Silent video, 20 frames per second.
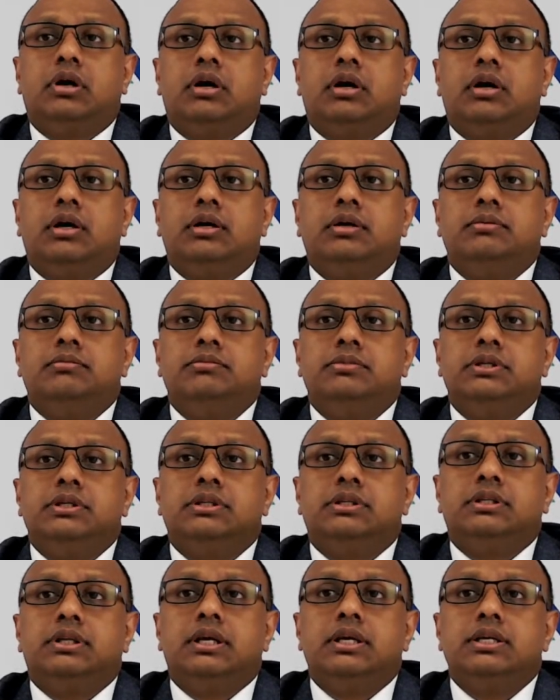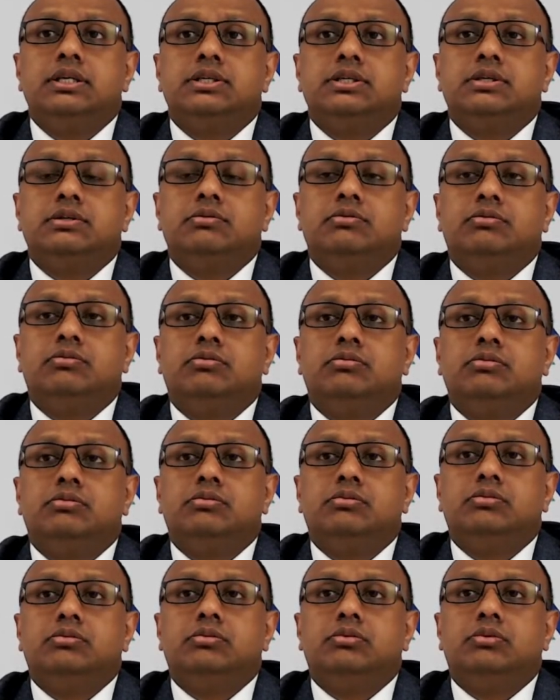Nitesh,
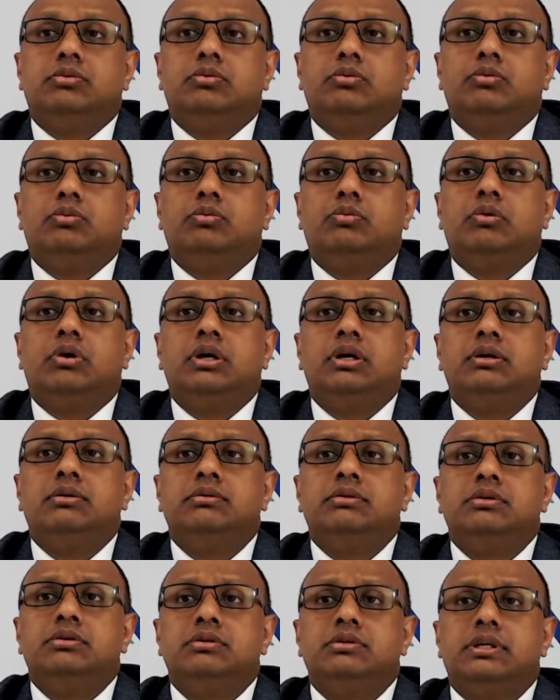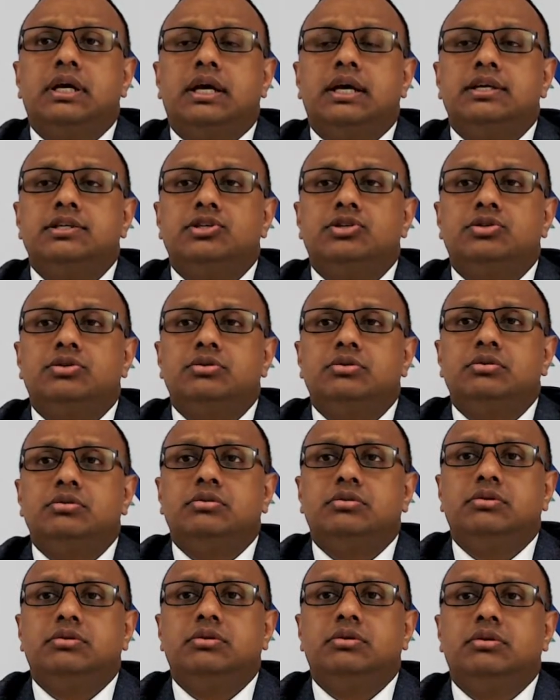
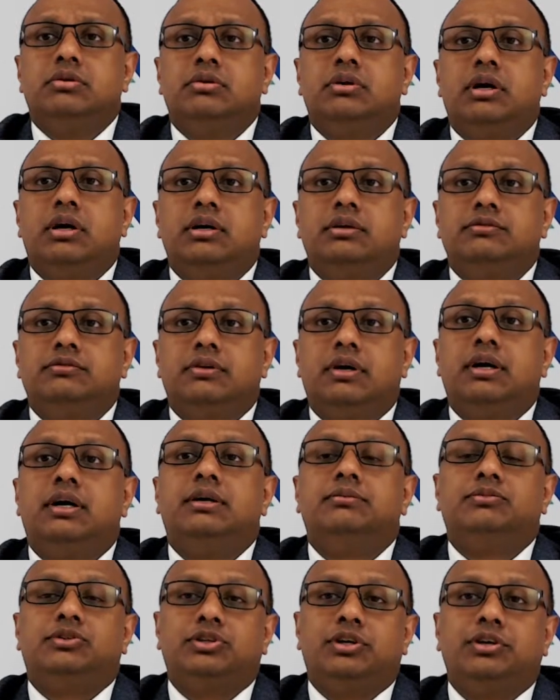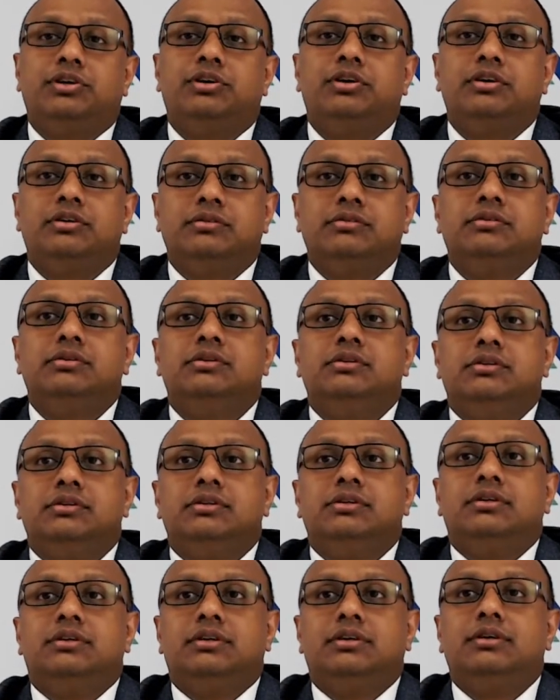1-2 or half. So you got
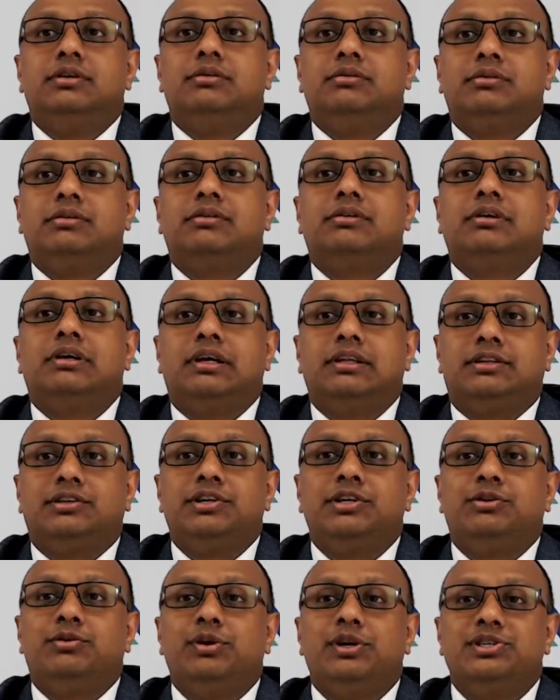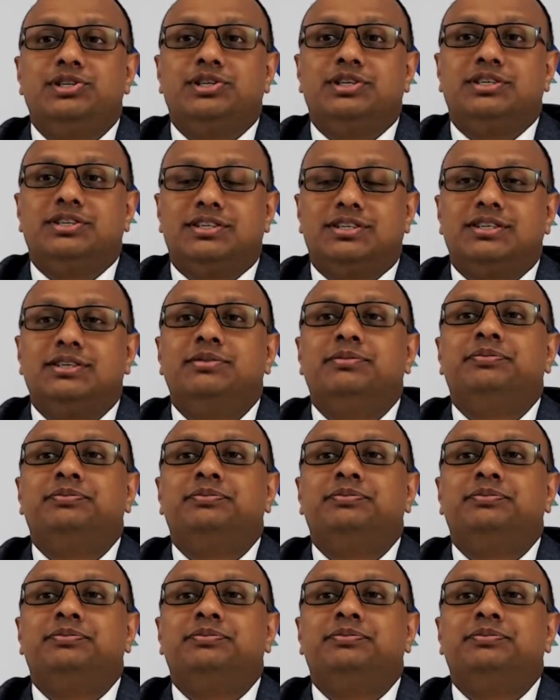3 questions.